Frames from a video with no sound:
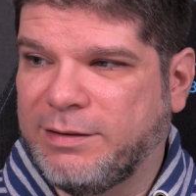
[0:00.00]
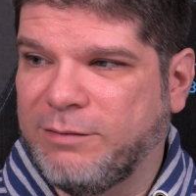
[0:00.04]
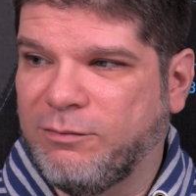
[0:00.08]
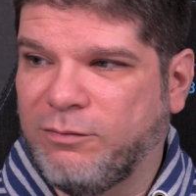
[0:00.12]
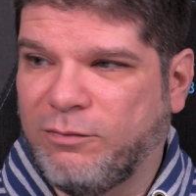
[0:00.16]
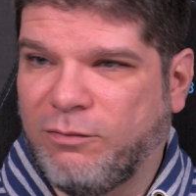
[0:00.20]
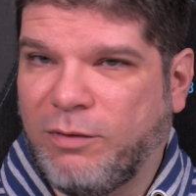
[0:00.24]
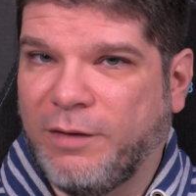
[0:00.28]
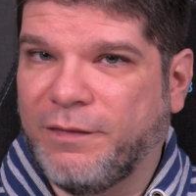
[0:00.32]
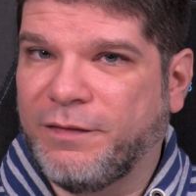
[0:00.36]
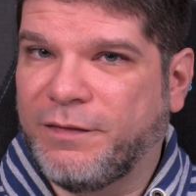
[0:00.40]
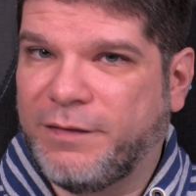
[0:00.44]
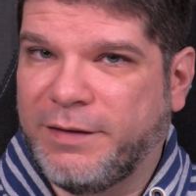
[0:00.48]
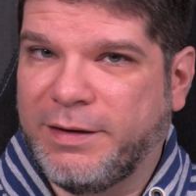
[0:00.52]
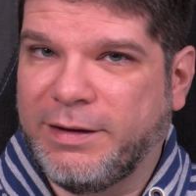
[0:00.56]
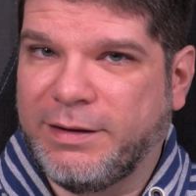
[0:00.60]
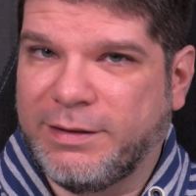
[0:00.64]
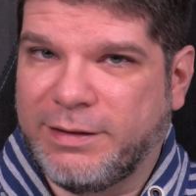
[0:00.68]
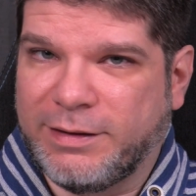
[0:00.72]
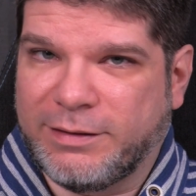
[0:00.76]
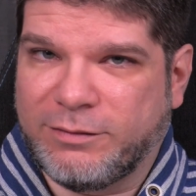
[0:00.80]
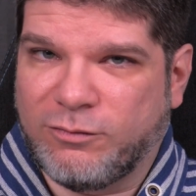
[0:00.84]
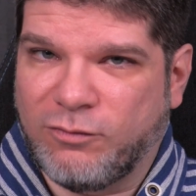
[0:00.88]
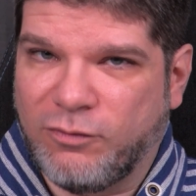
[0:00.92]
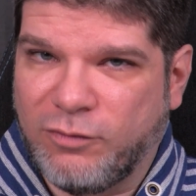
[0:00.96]
one thing
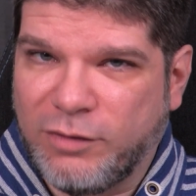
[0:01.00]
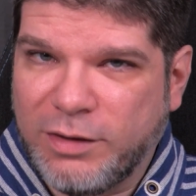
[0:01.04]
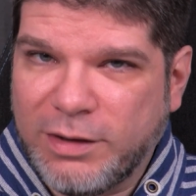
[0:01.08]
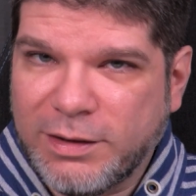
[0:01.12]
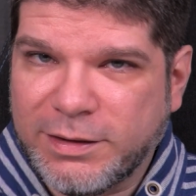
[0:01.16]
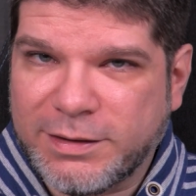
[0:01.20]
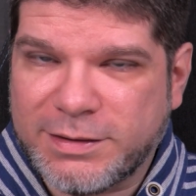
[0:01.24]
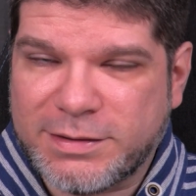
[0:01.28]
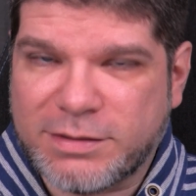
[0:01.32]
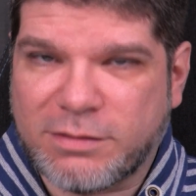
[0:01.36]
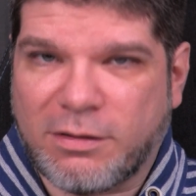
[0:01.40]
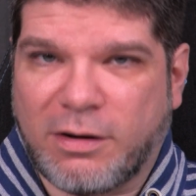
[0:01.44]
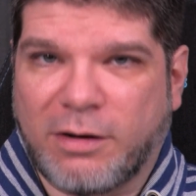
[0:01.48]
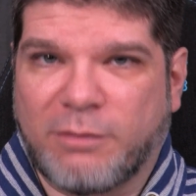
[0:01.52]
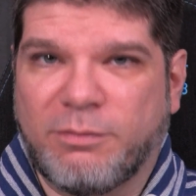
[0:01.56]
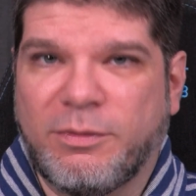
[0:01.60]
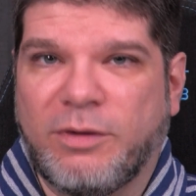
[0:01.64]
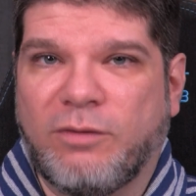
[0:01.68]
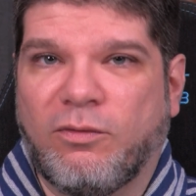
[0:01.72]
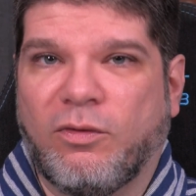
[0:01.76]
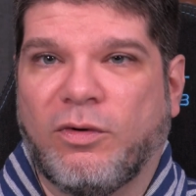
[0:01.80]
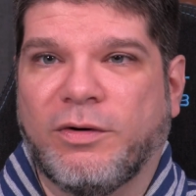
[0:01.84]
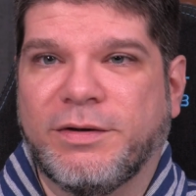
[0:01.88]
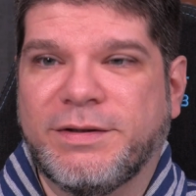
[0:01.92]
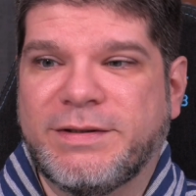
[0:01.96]
that really struck me
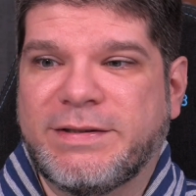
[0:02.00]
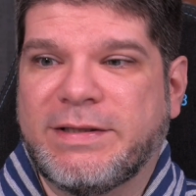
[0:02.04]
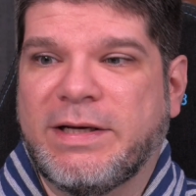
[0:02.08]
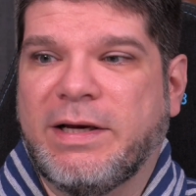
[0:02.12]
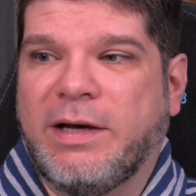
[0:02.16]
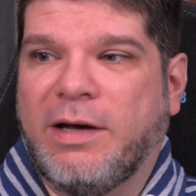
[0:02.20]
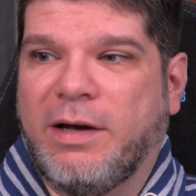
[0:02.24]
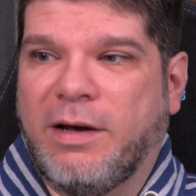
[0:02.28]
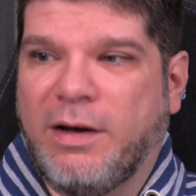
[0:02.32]
was